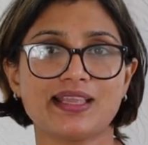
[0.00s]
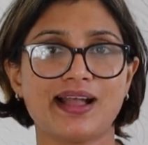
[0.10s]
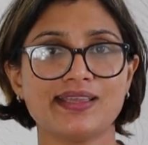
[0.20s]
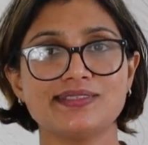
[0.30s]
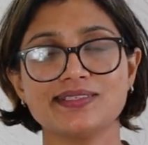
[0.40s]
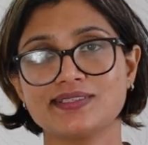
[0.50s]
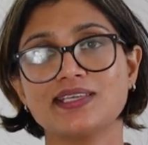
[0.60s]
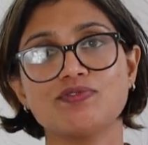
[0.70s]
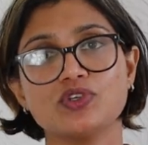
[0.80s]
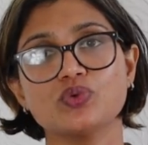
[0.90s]
I just
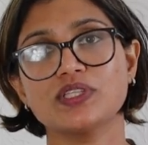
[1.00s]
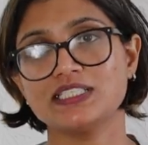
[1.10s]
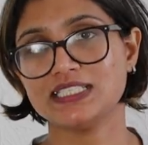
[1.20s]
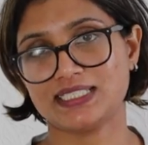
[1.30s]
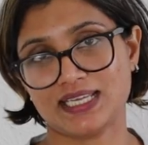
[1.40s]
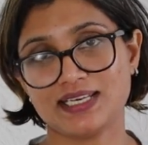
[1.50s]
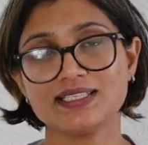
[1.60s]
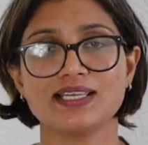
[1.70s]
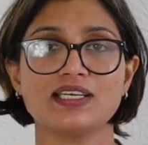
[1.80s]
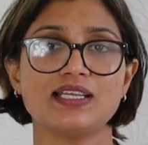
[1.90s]
give you the
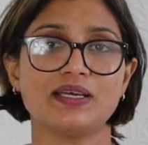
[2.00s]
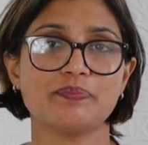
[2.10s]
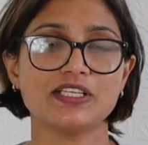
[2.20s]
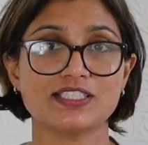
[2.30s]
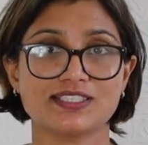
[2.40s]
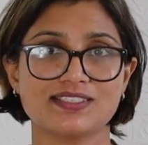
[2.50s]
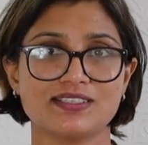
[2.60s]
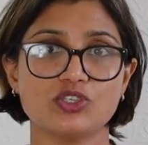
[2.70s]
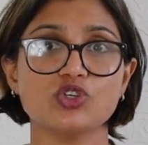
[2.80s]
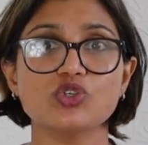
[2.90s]
details, and it's,
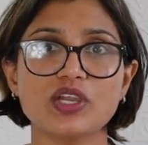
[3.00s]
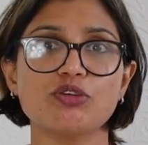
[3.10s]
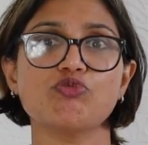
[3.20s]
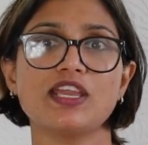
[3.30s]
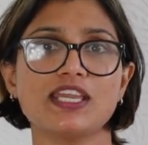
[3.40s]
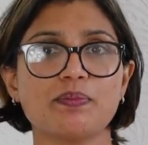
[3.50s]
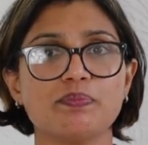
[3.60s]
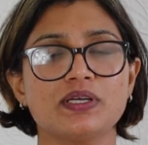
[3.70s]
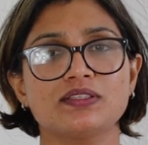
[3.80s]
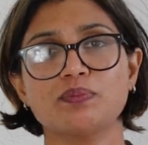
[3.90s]
you know, you can weigh
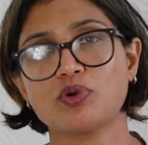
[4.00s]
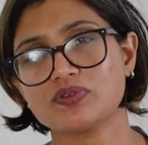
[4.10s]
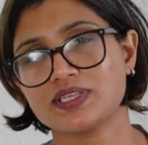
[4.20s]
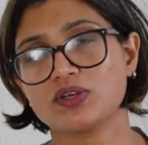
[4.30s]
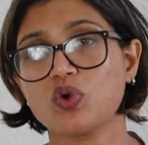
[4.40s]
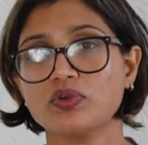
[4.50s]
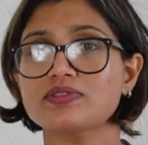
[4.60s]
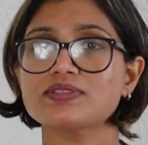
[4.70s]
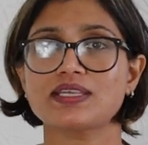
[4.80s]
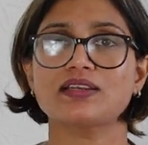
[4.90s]
up the pros and
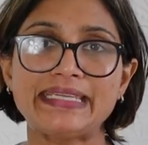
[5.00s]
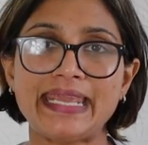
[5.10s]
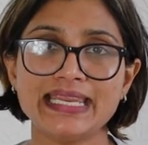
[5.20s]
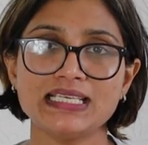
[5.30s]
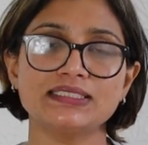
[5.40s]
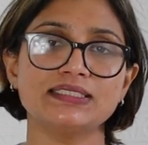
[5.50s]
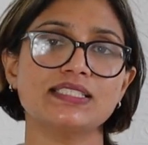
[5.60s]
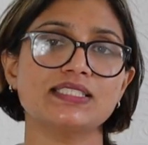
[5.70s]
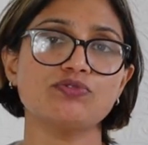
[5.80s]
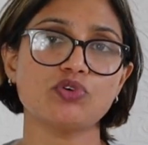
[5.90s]
cons and tailor
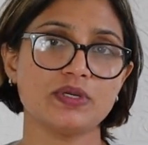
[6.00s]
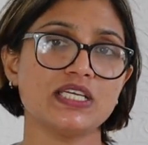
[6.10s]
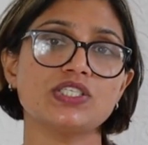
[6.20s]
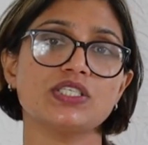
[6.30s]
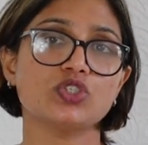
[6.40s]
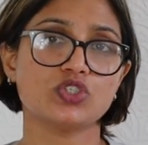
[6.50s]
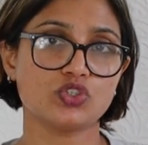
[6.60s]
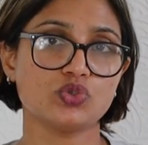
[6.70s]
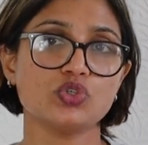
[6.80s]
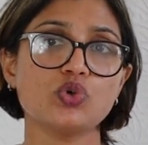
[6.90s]
this information
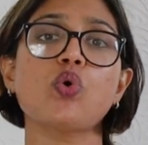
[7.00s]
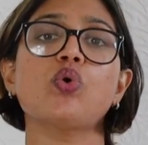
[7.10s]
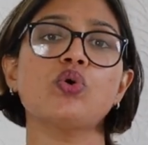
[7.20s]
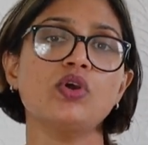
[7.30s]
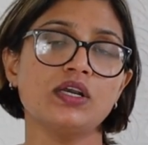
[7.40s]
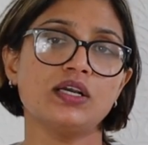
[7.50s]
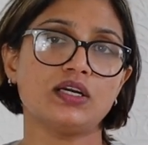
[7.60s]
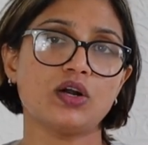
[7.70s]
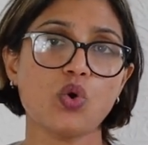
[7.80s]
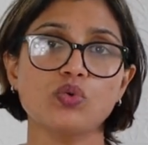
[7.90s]
to your
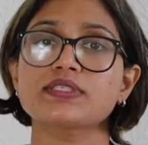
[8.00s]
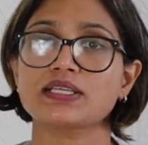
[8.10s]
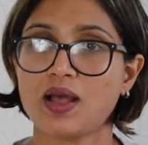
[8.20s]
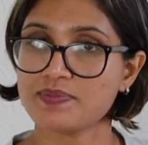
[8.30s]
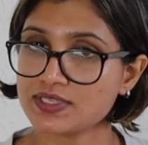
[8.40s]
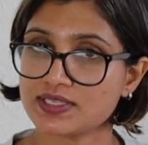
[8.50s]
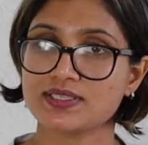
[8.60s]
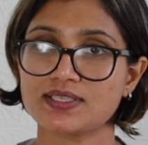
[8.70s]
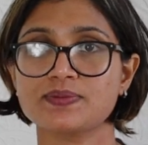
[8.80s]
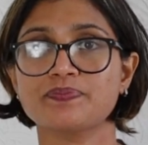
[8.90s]
own
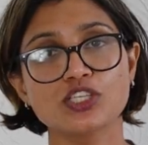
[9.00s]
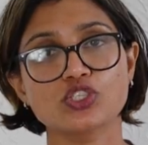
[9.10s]
circumstances.